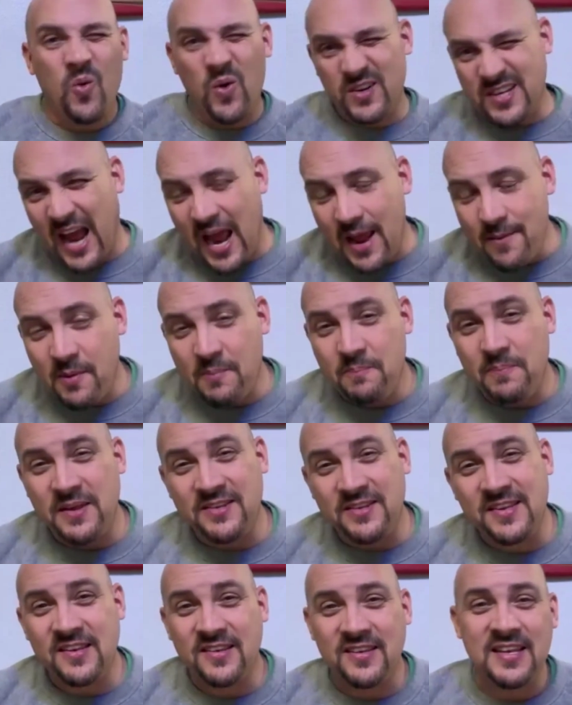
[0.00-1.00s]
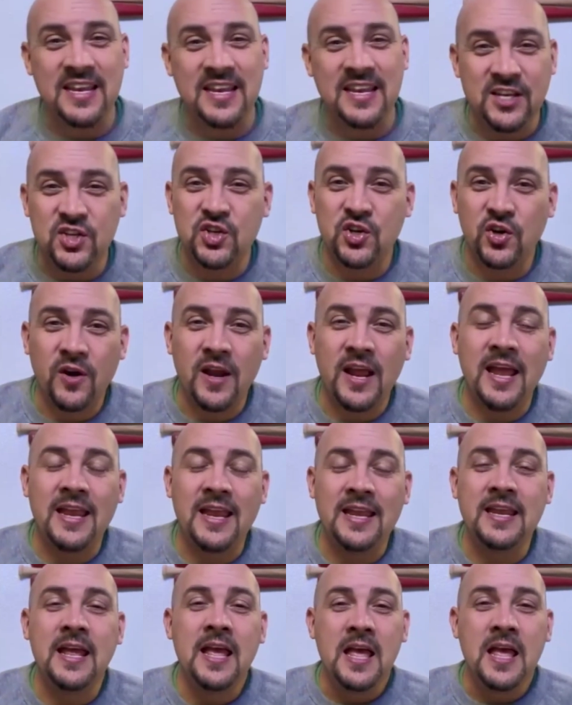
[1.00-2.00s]
what type of business niche you're
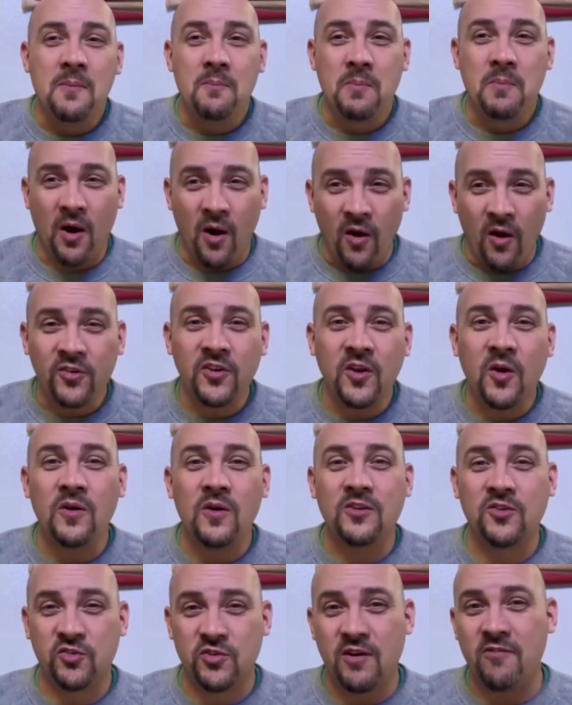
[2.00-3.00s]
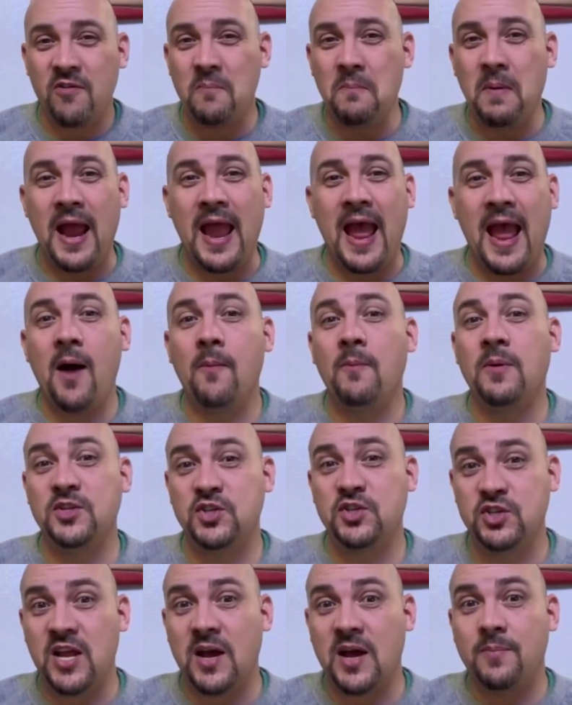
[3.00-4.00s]
in, but also it's driven by how
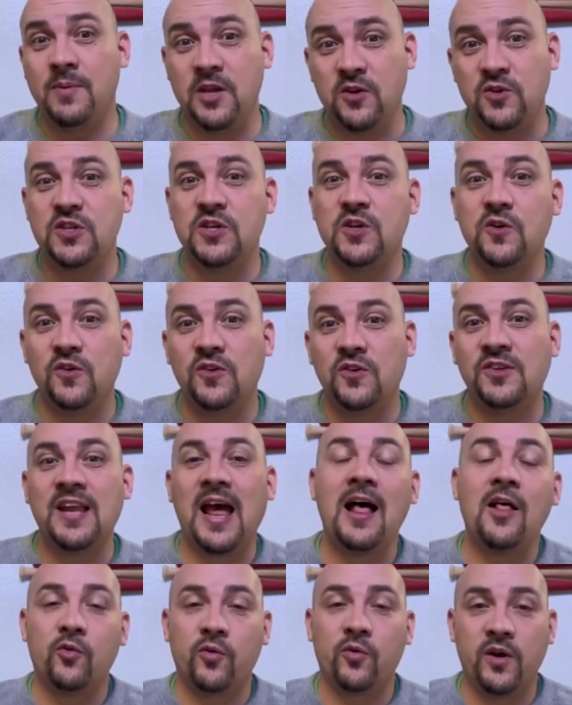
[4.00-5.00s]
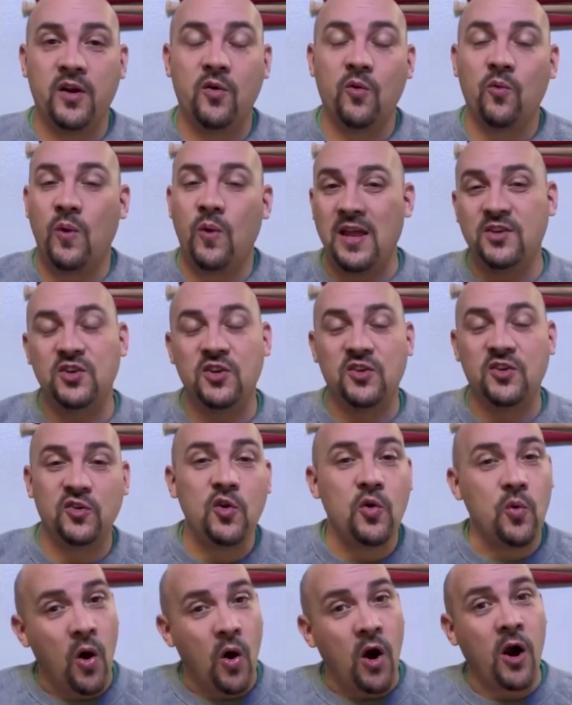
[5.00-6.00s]
much W-2 salary or wages
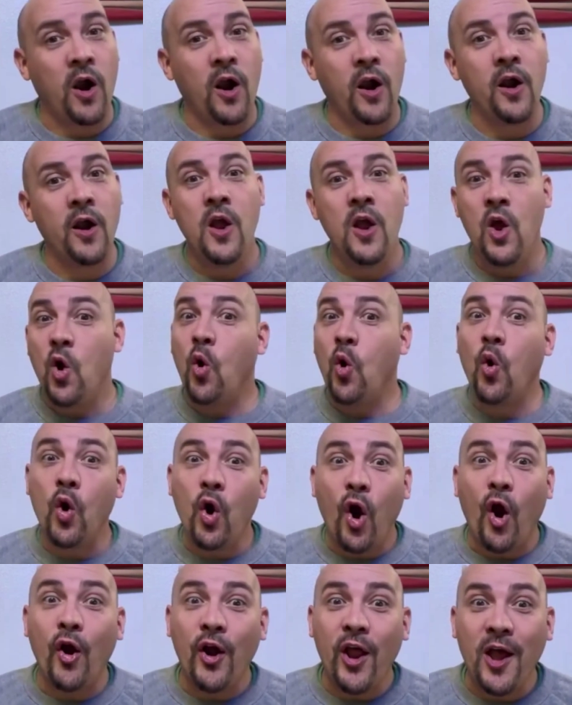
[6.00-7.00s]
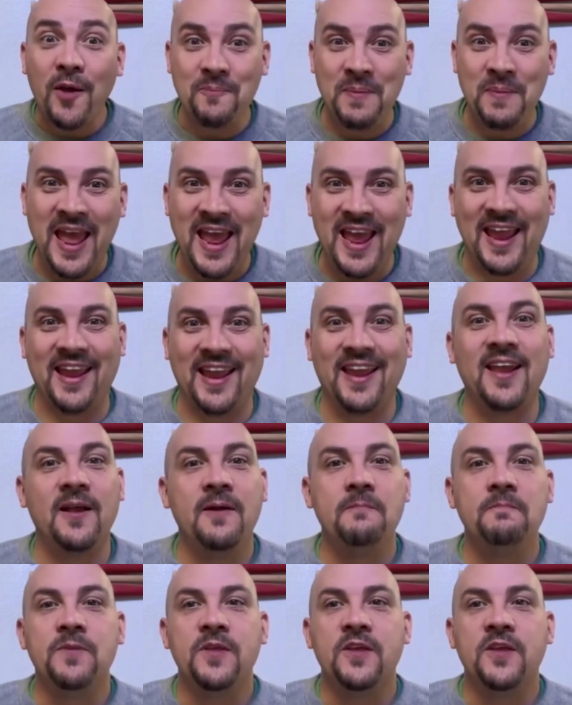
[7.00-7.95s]
you are or are not paying.